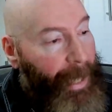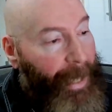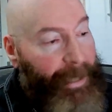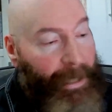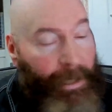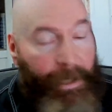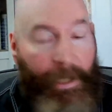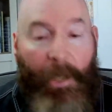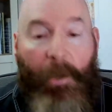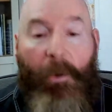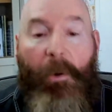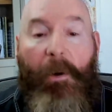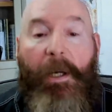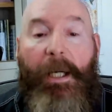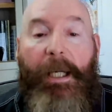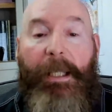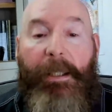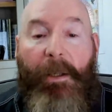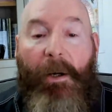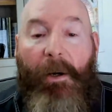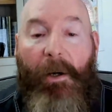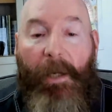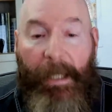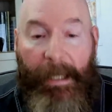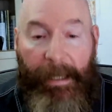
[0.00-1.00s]
I could go on
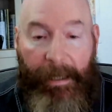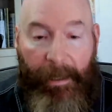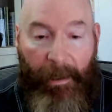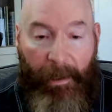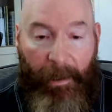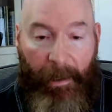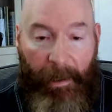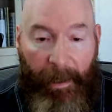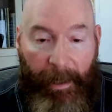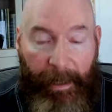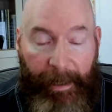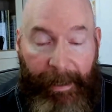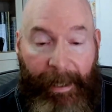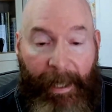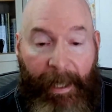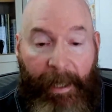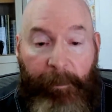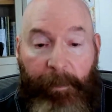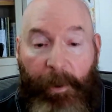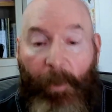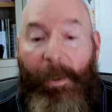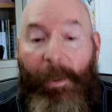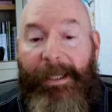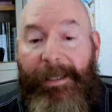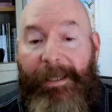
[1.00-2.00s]
and on and on,
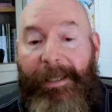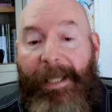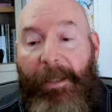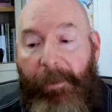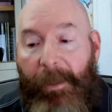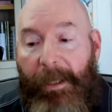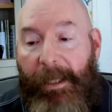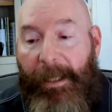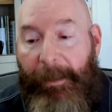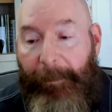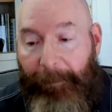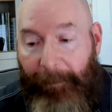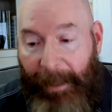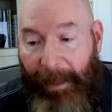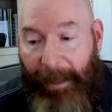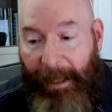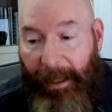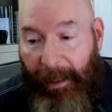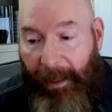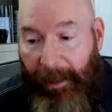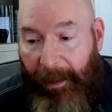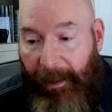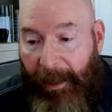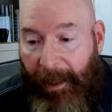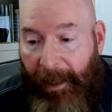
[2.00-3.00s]
but what does that really
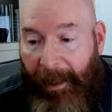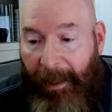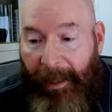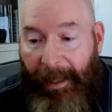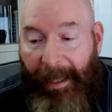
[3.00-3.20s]
mean?